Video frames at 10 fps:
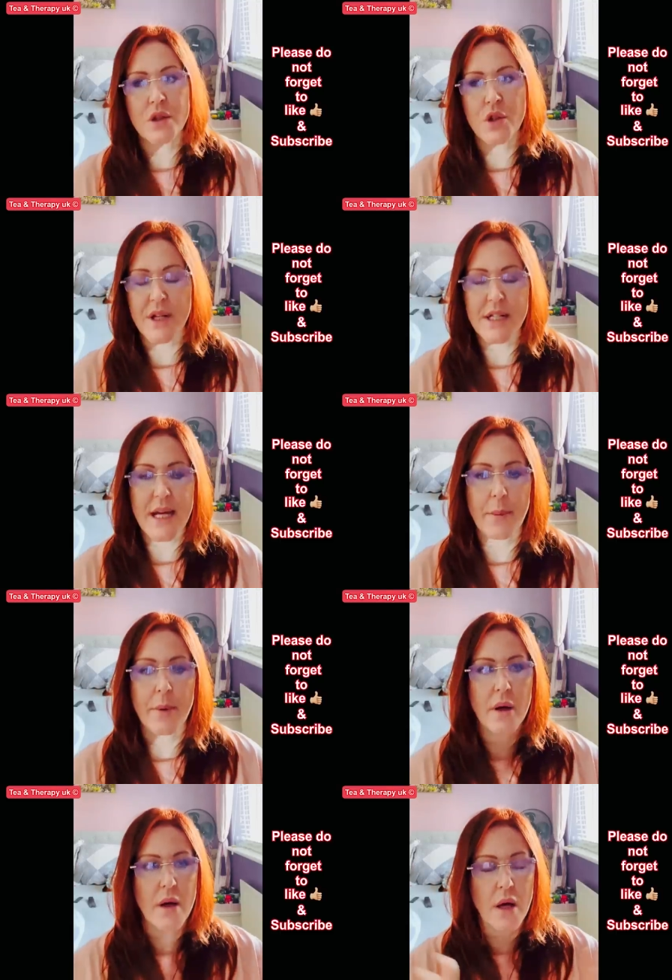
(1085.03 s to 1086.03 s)
Johnny Depp
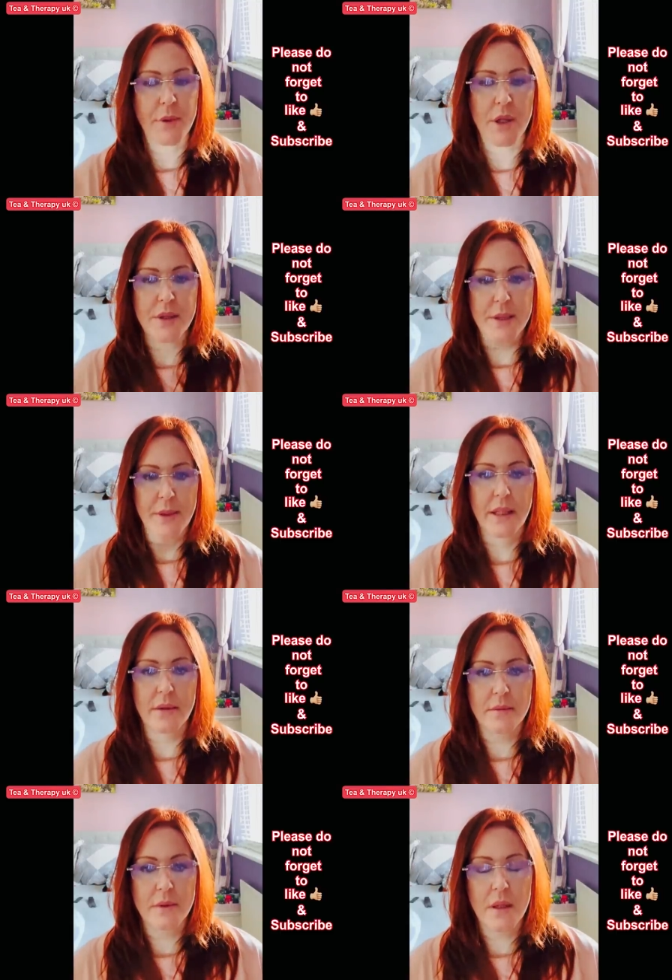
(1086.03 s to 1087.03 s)
abused me.
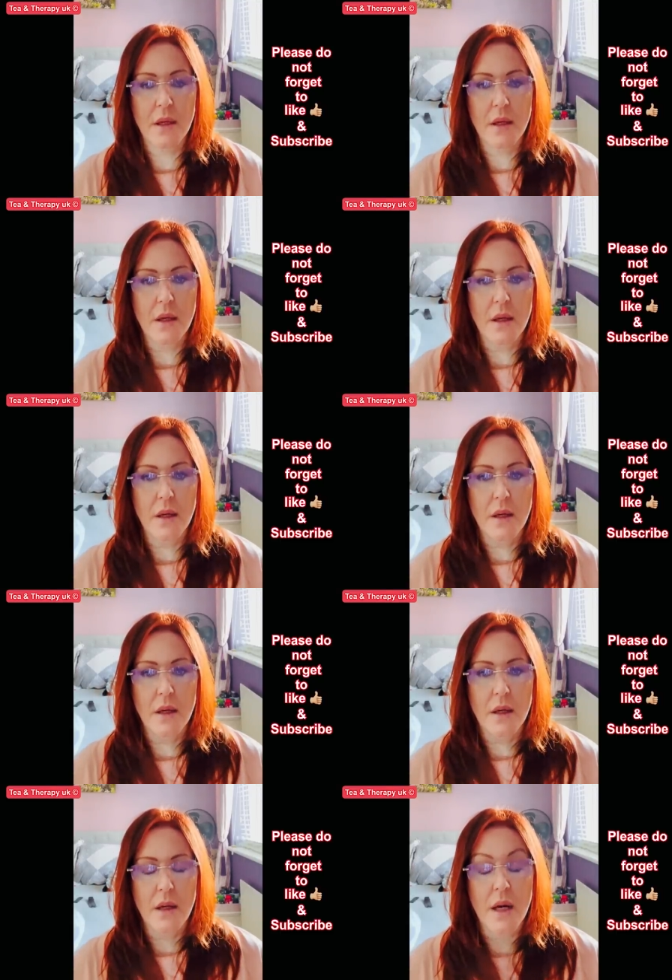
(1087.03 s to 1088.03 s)

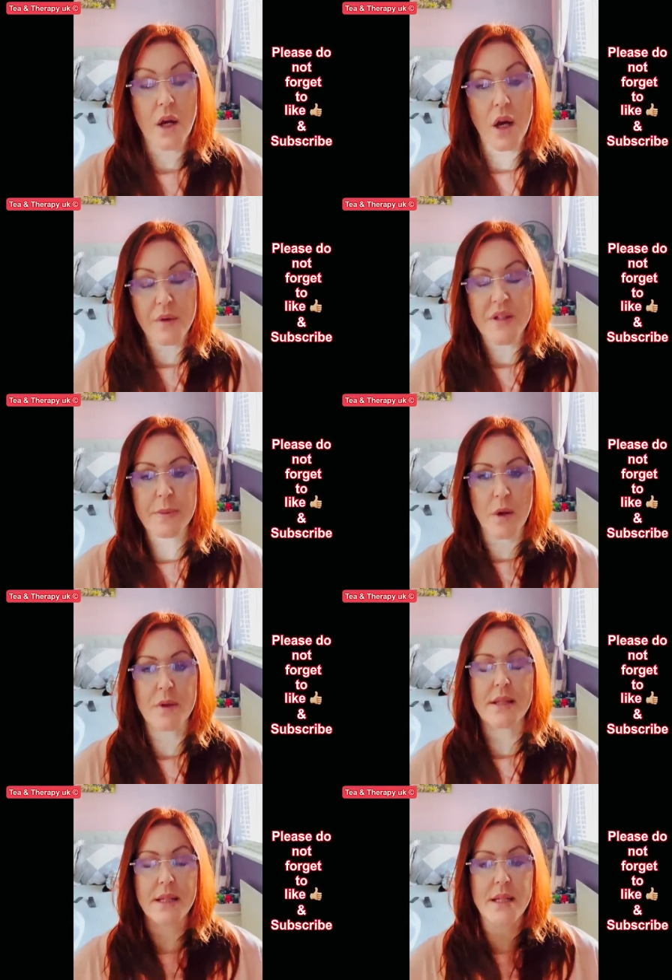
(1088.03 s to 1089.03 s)
And her
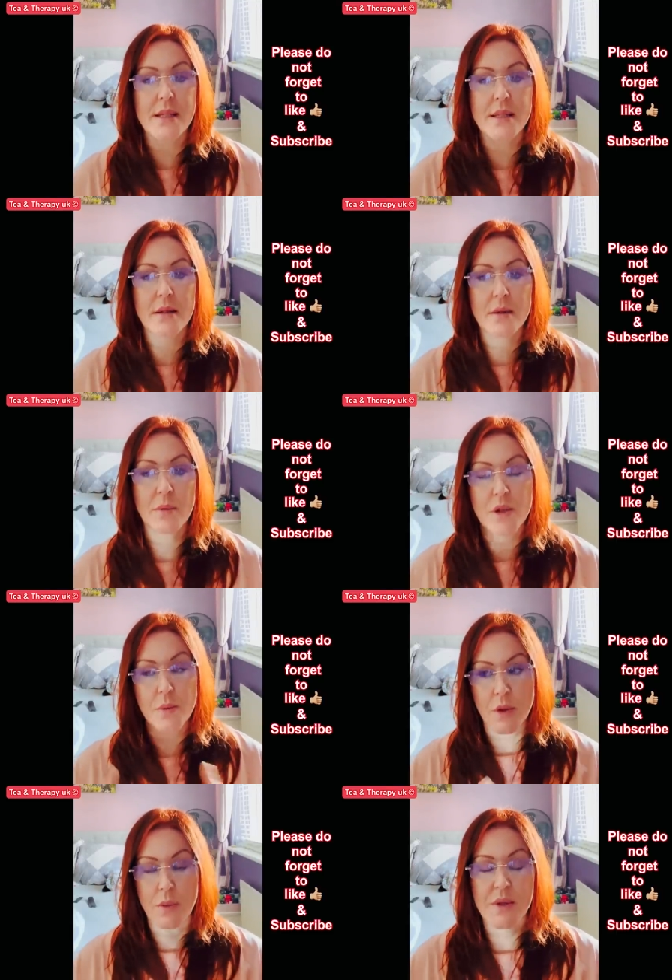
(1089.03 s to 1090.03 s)
response is, which
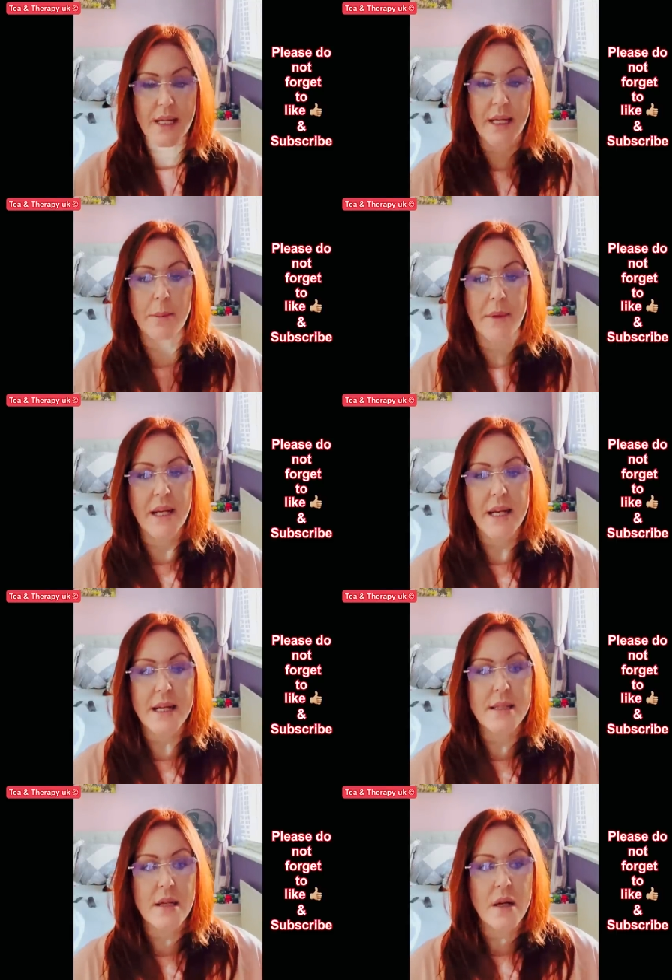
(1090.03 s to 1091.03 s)
you will see in a minute, is,